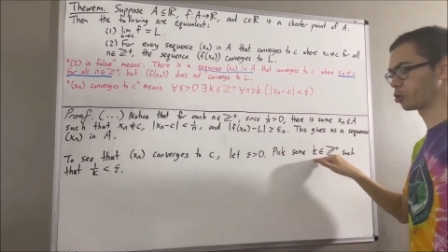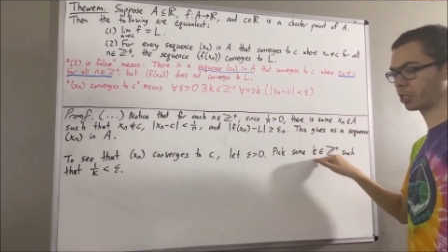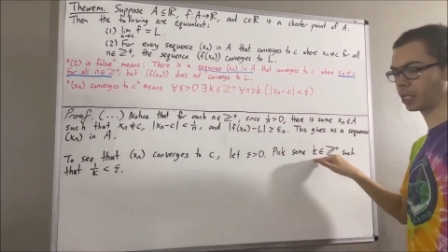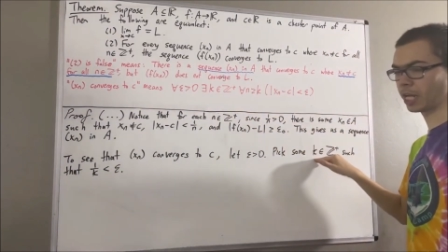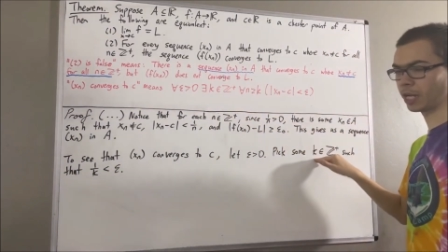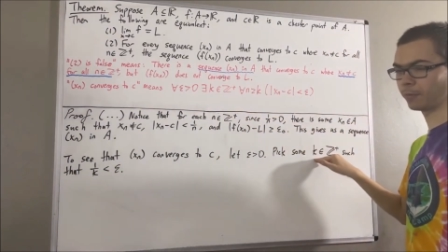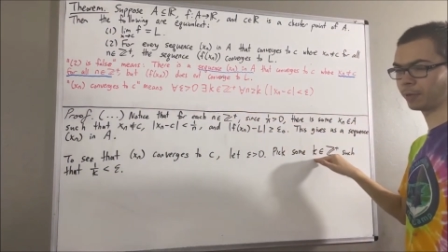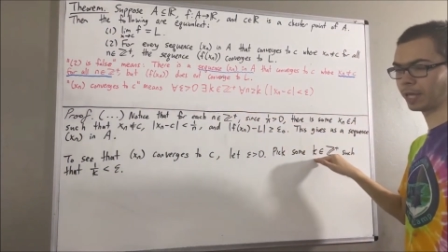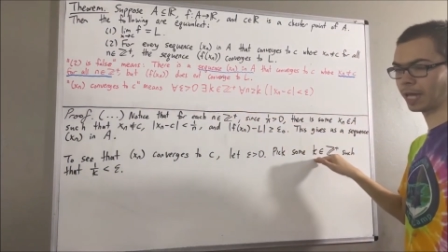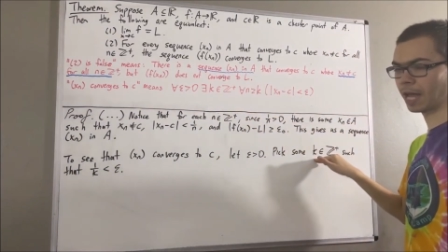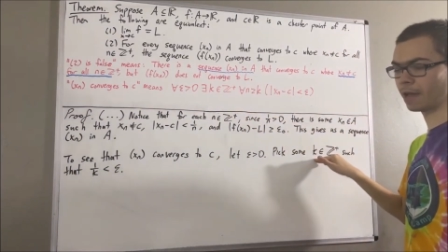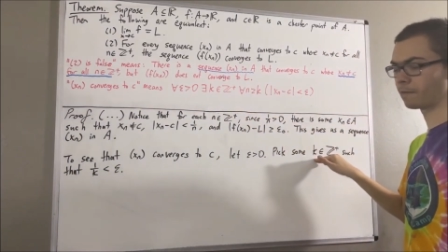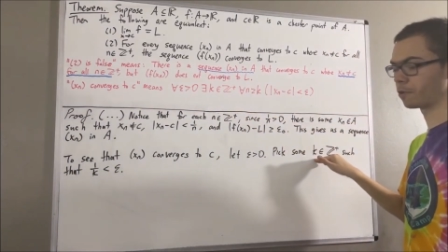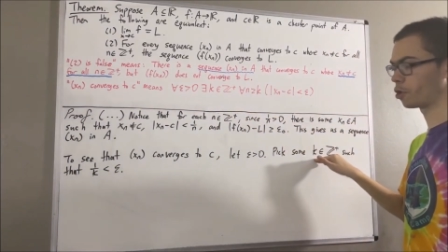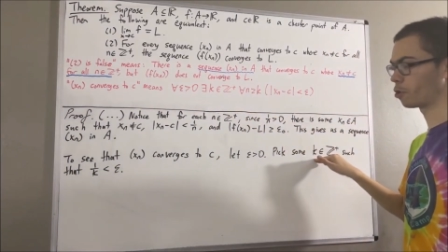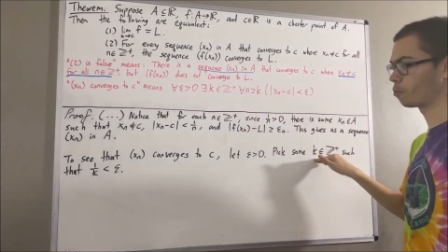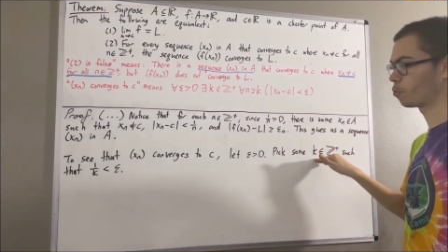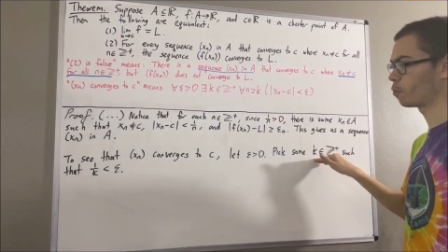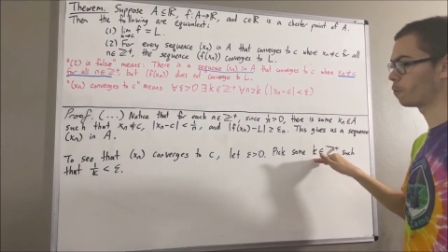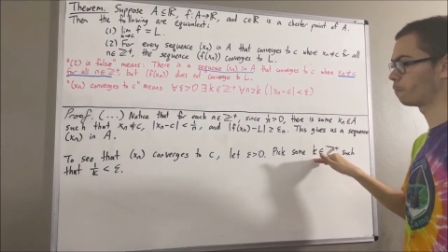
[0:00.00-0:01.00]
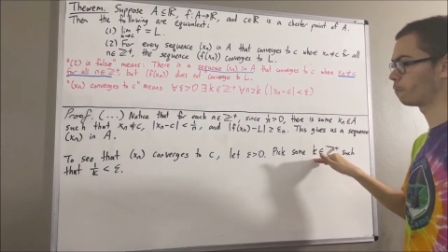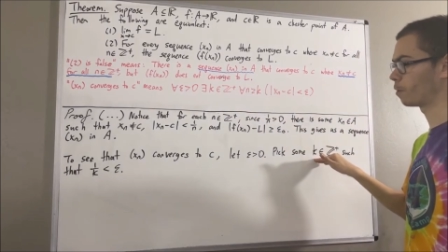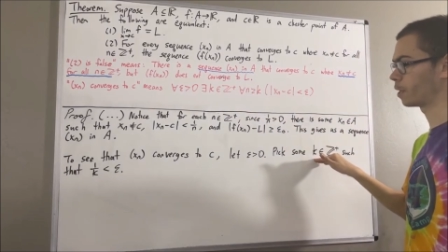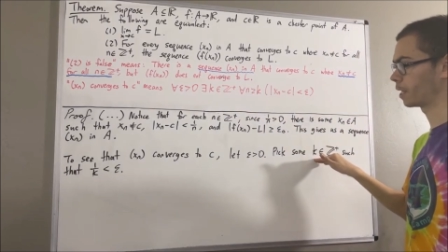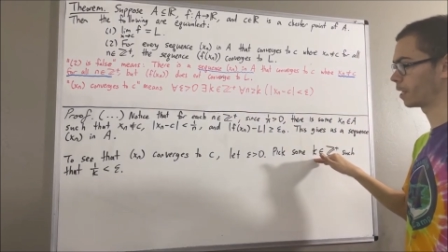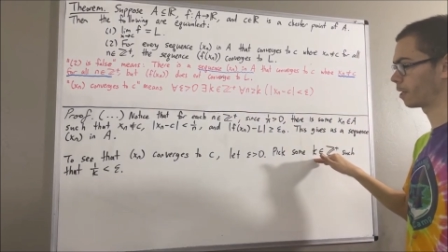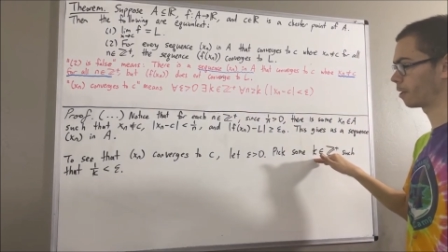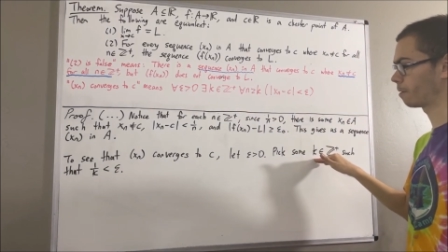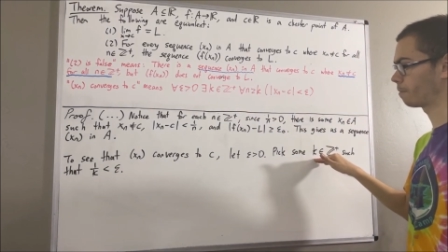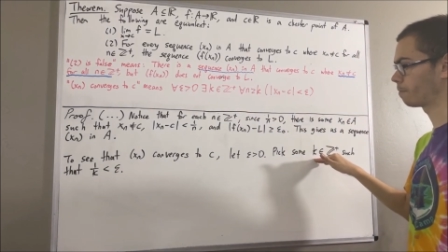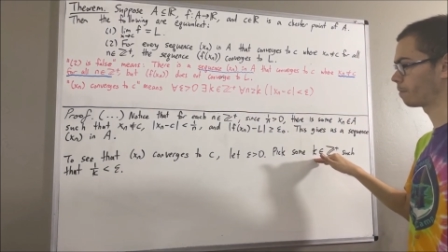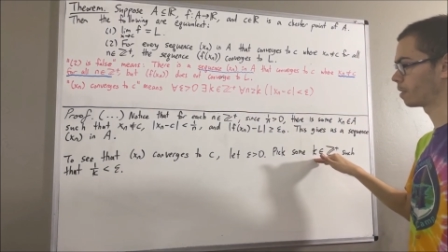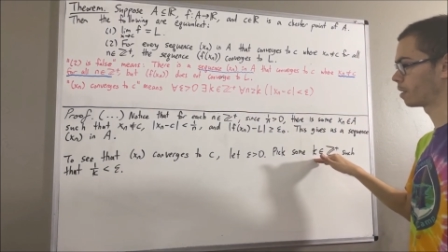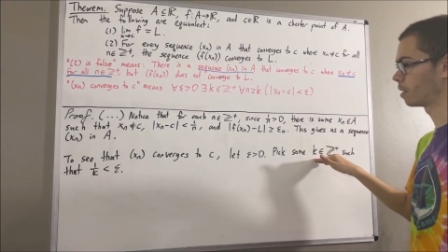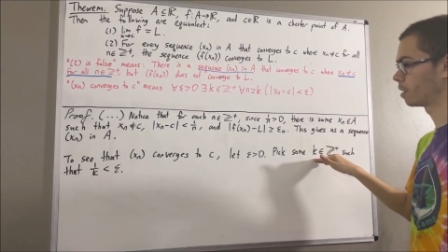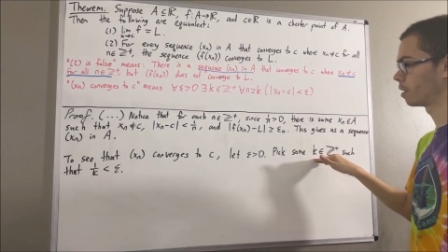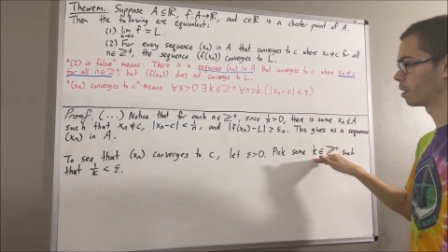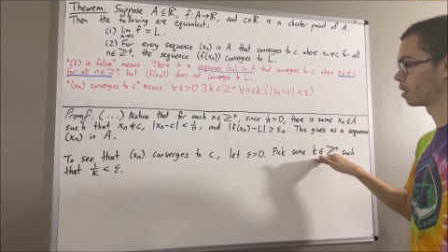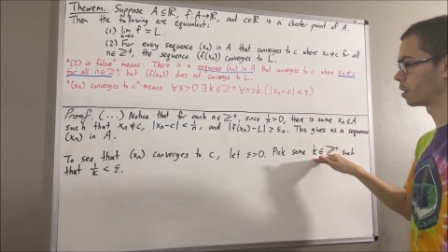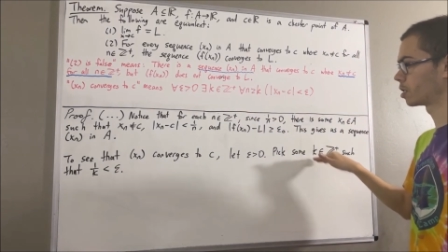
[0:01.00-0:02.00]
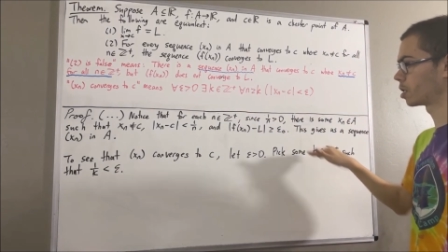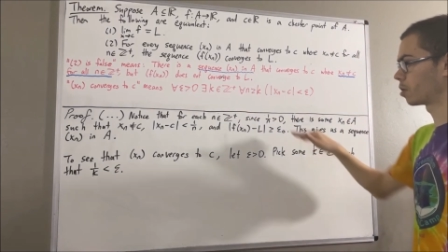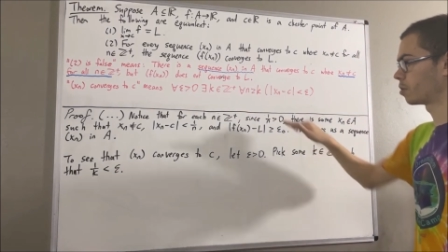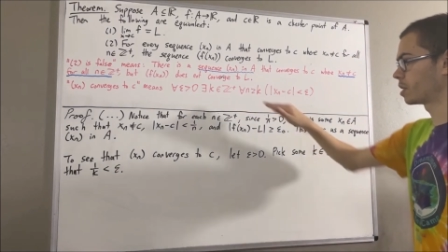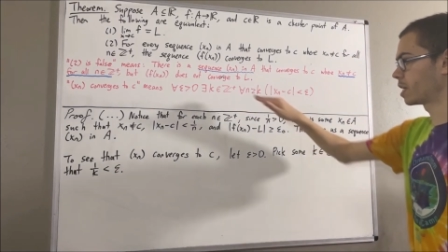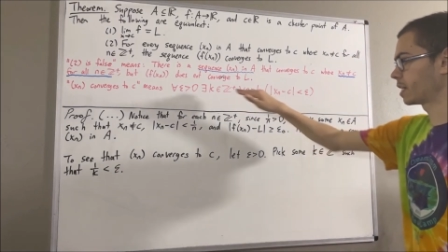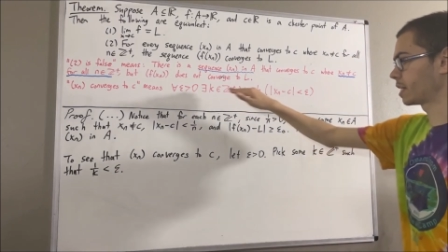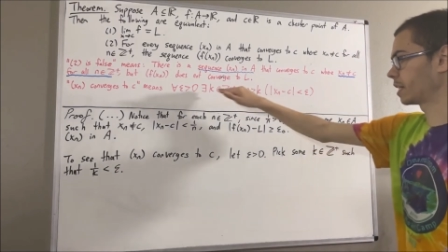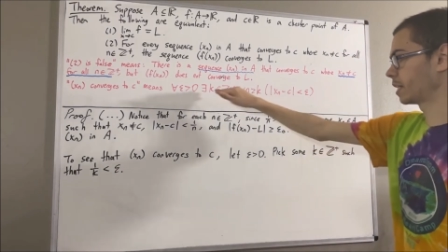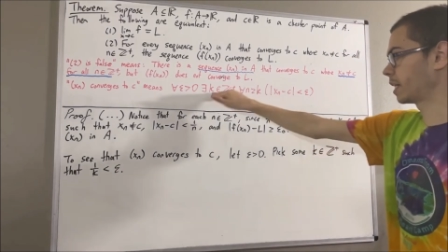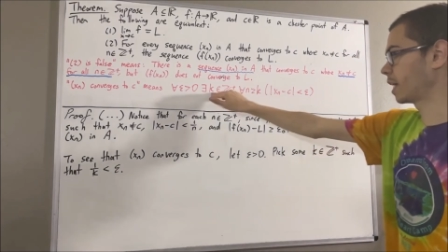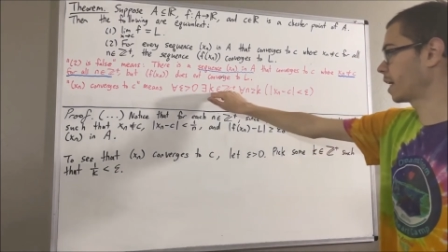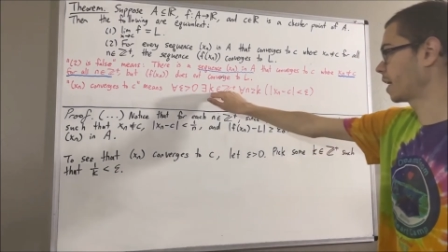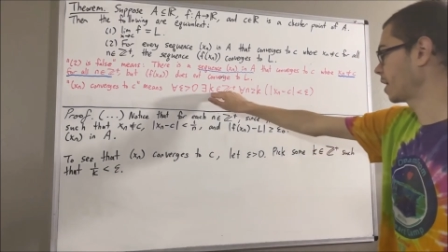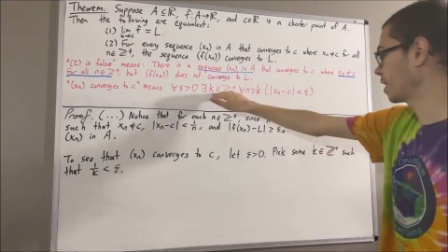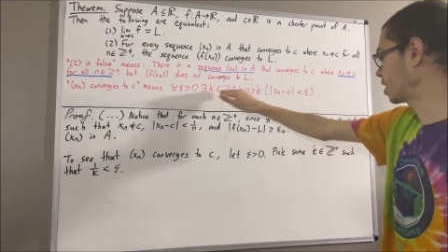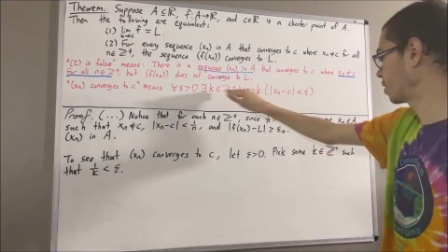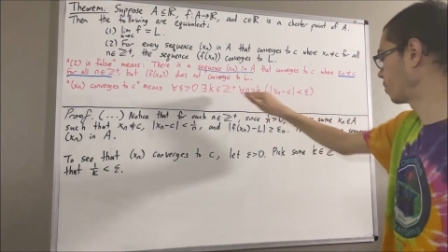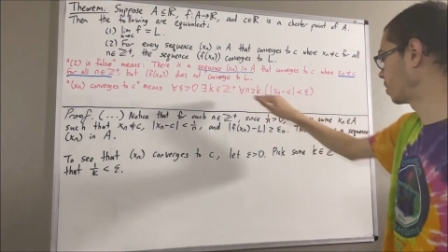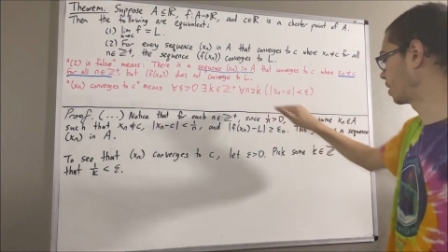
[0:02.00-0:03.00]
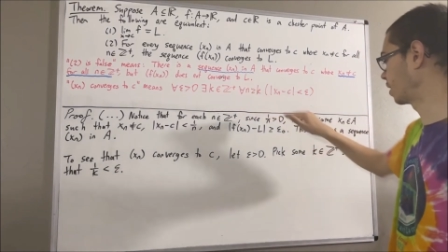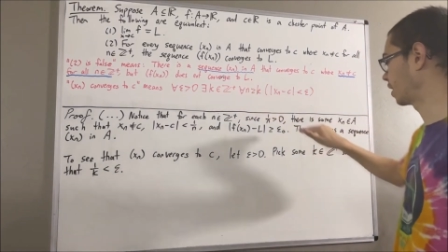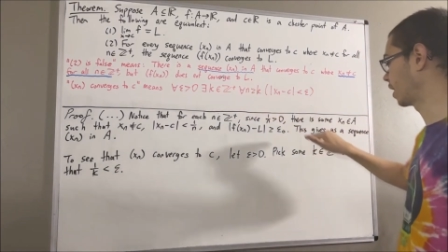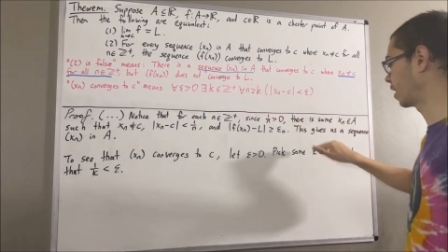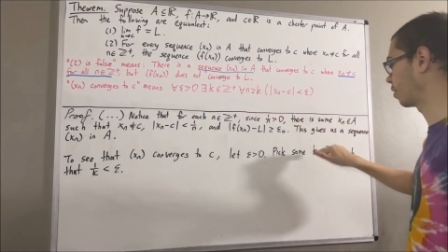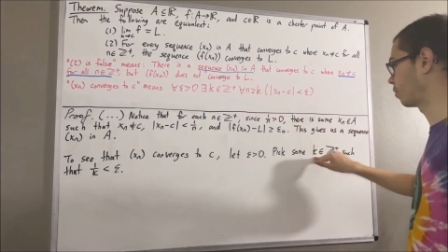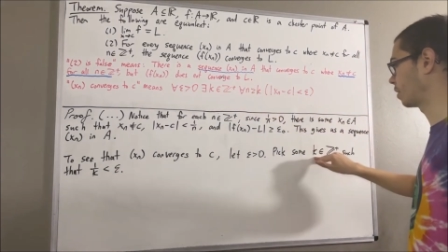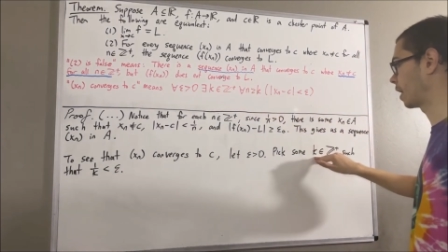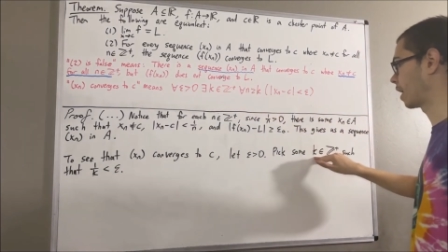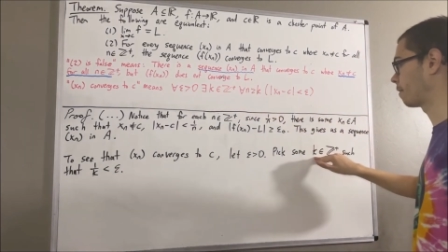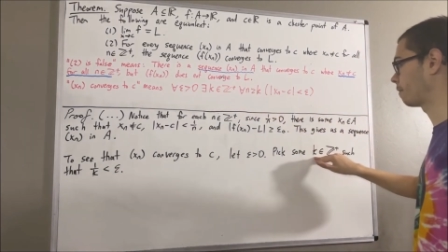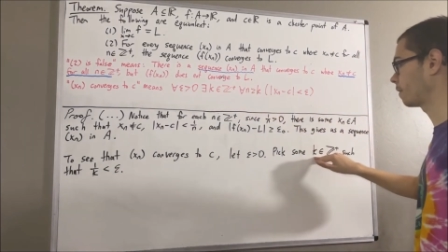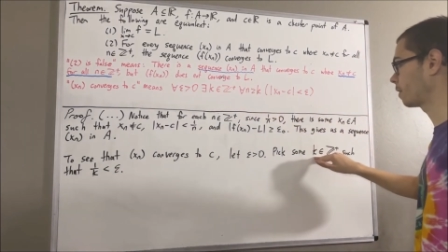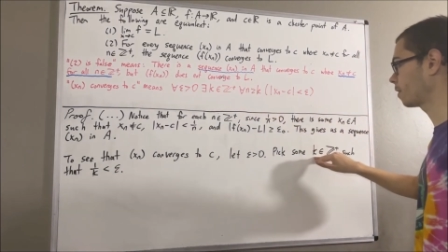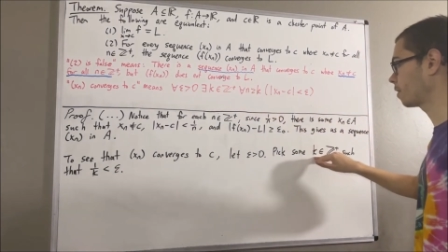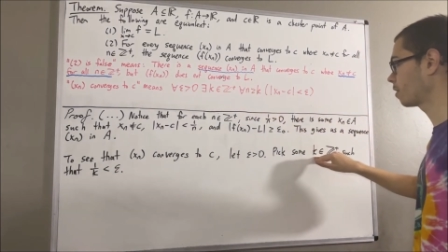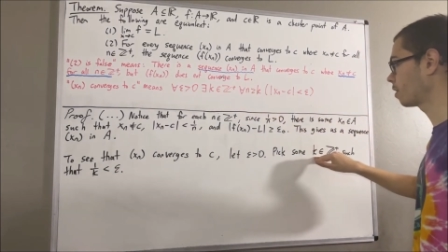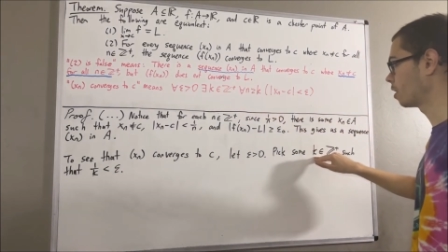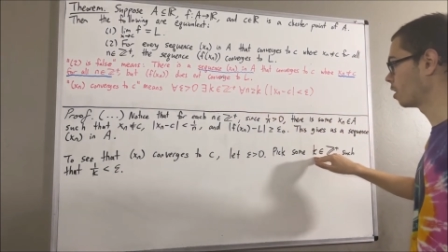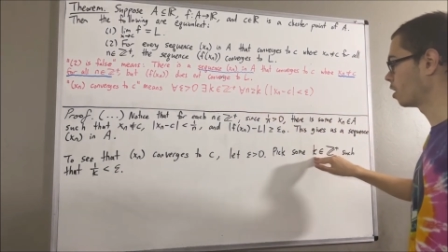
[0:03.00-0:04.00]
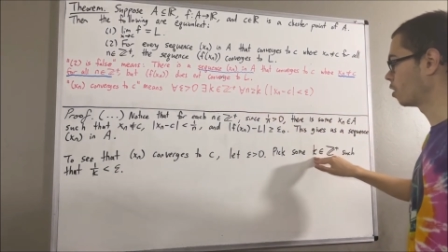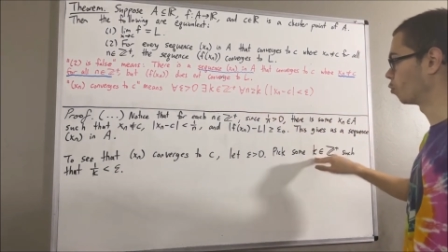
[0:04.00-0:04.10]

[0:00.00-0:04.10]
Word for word: k we have in our proof right here. So taking k to be the k we have here,